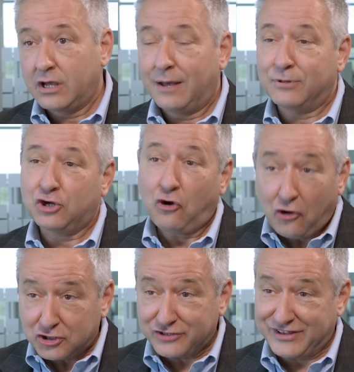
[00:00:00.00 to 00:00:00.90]
And
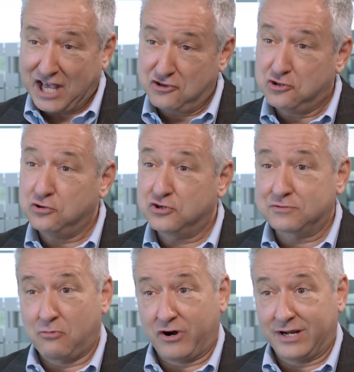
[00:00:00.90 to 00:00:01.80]
because of that
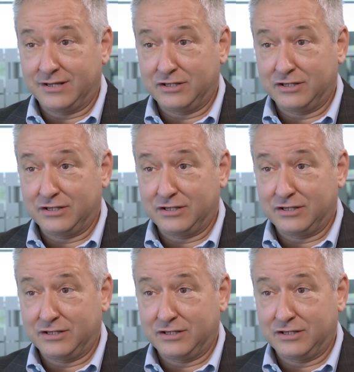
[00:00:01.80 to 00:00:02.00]
huge market,